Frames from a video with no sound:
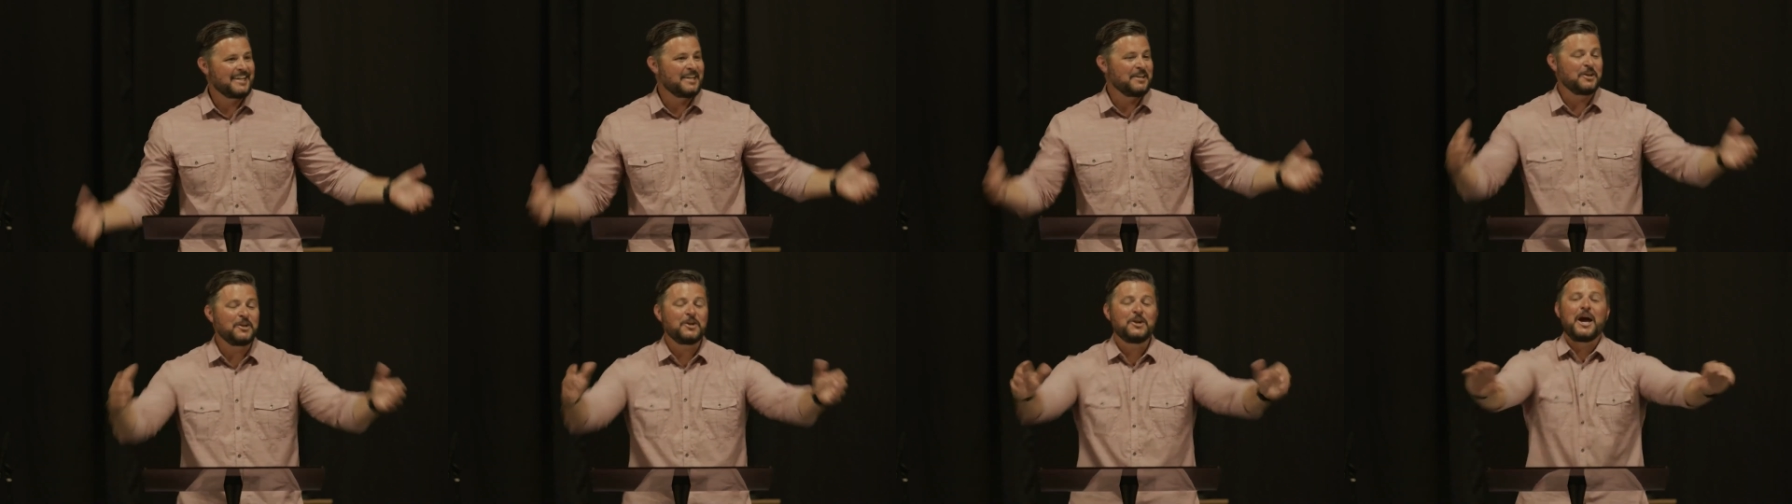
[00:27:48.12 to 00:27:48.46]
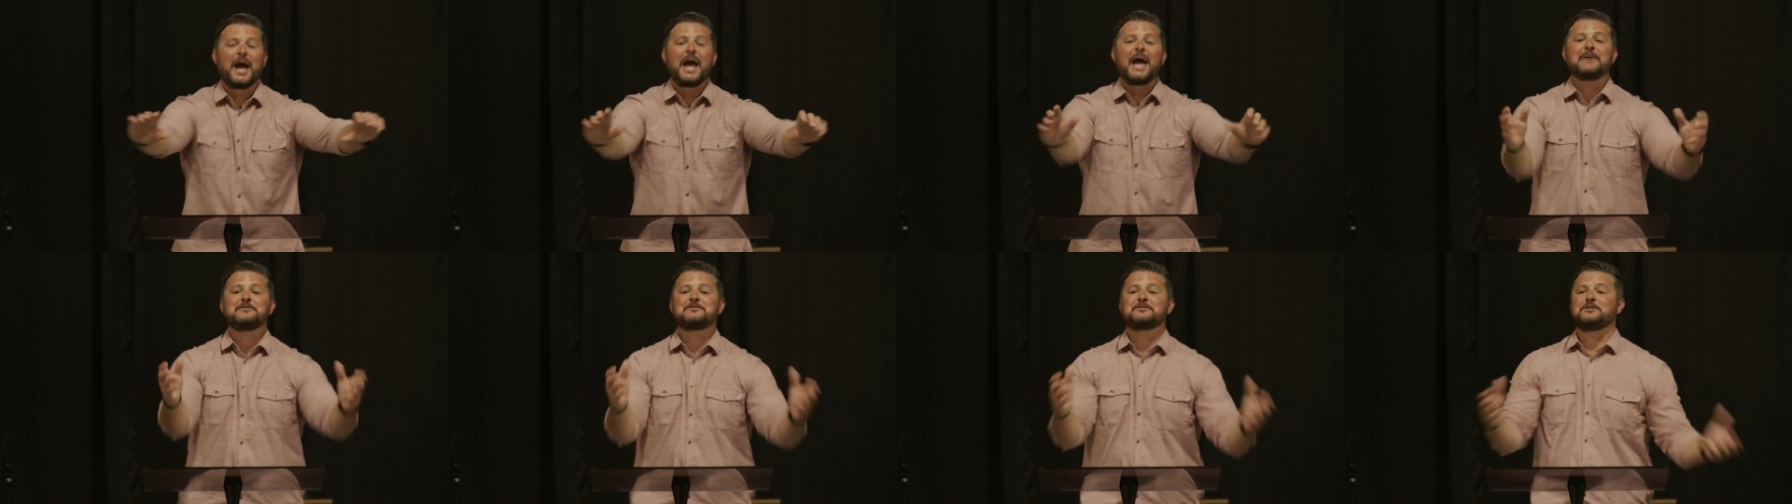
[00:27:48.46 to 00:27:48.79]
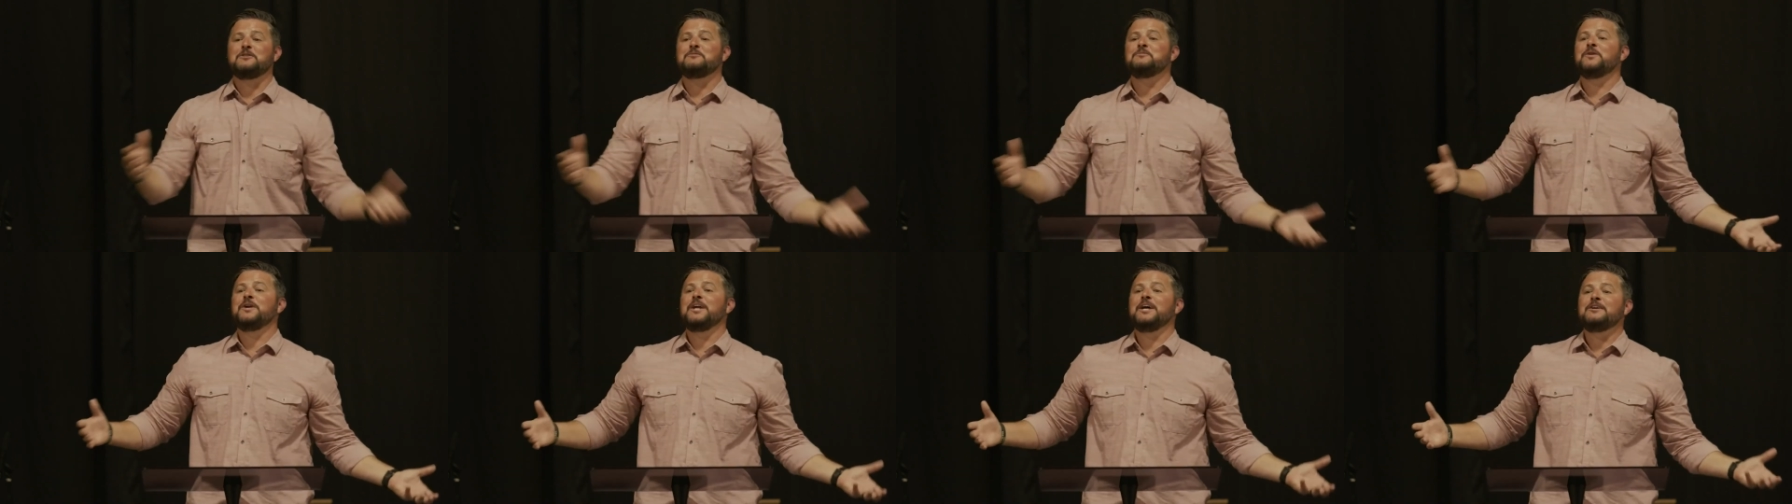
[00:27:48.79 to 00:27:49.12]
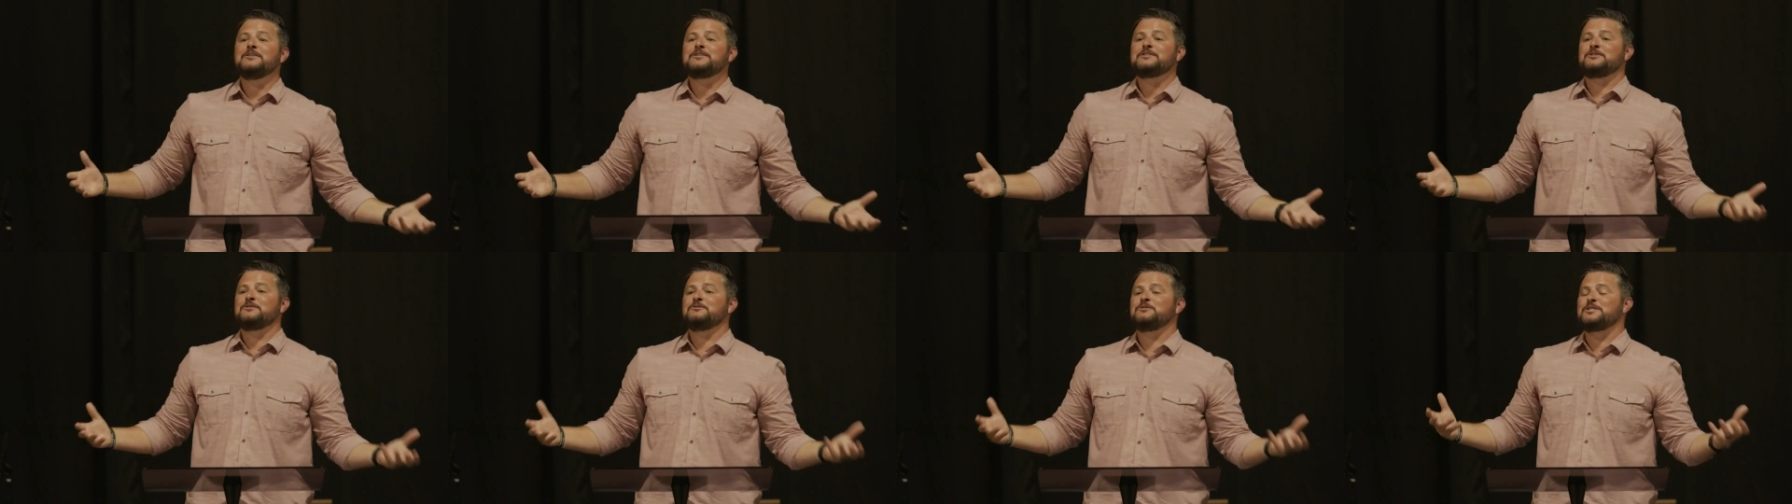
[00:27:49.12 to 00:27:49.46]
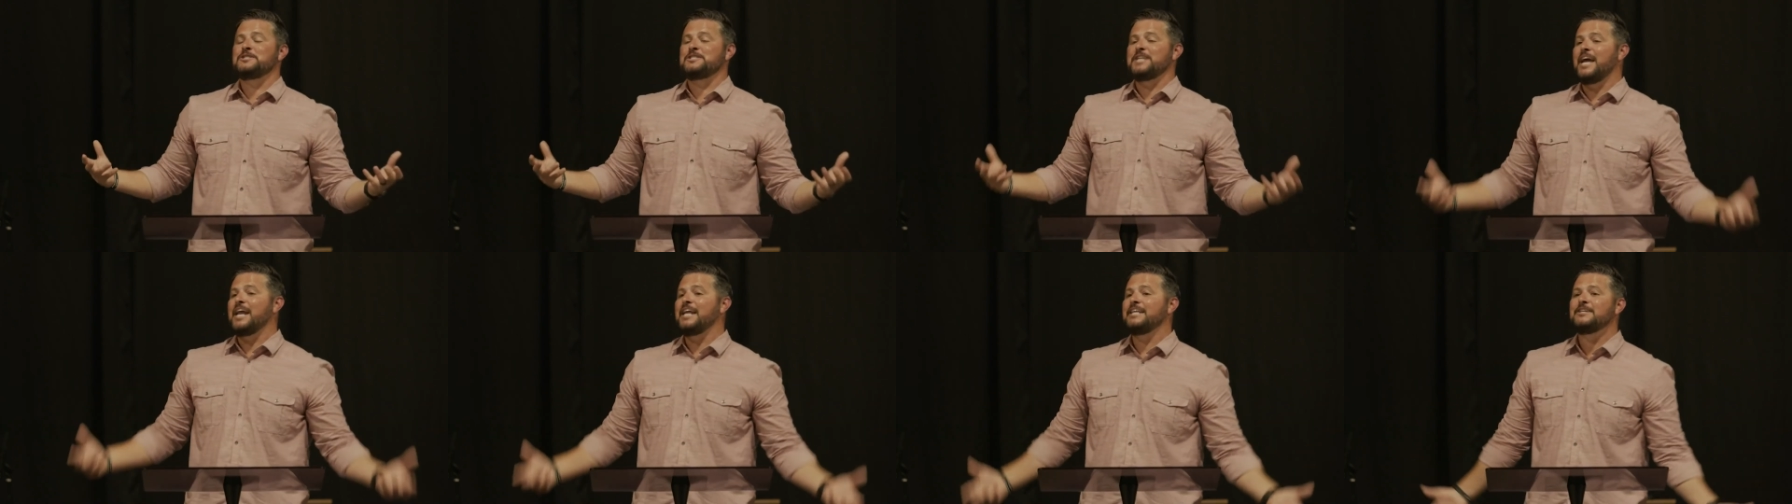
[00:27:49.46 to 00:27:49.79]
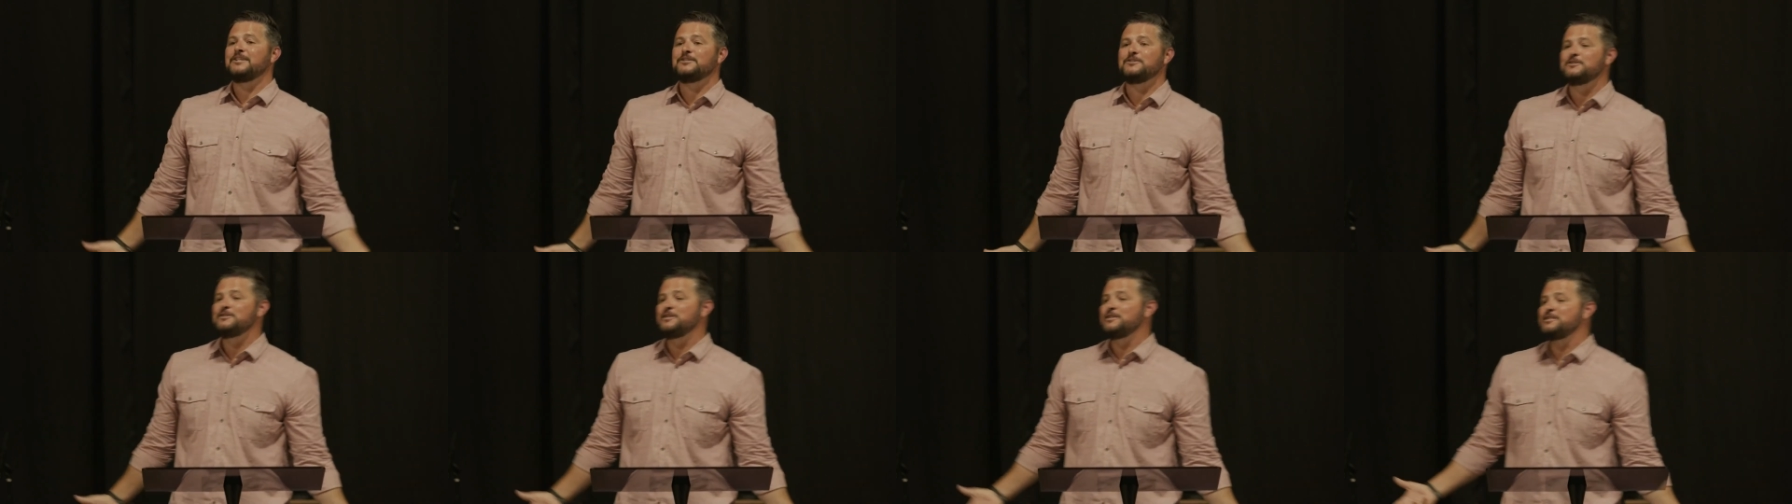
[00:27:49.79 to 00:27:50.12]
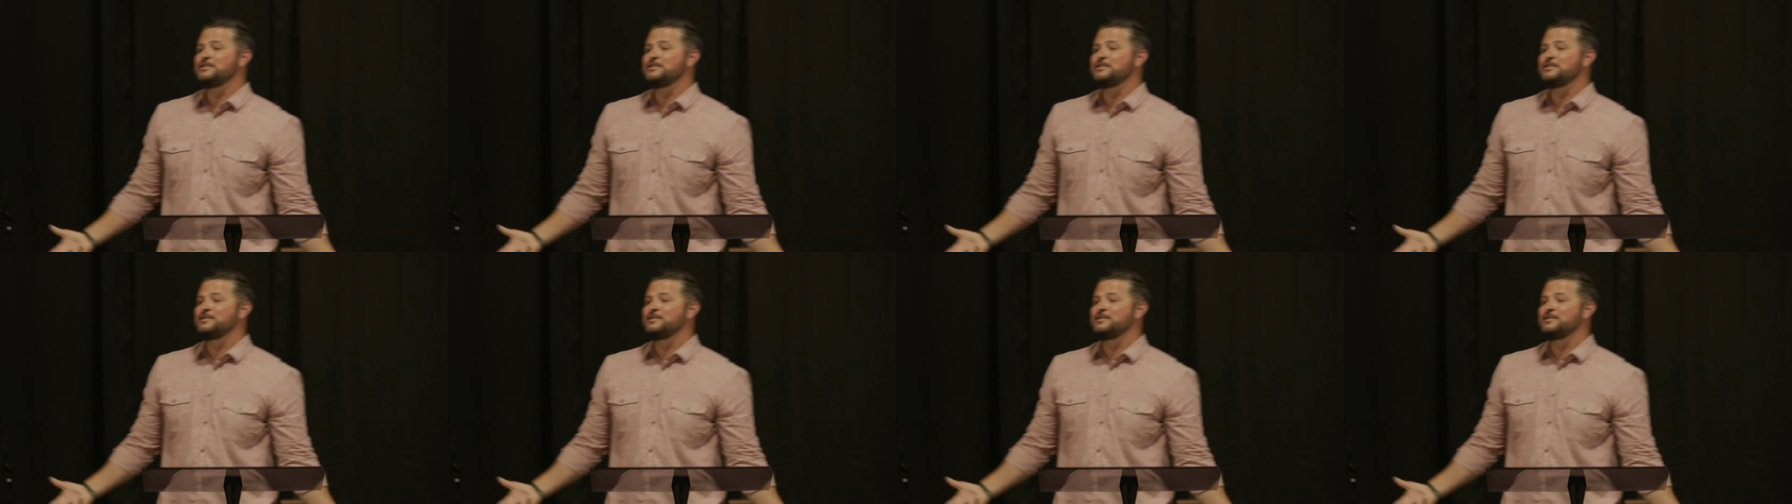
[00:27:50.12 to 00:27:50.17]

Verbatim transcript: like, are you going to ask someone else who's standing there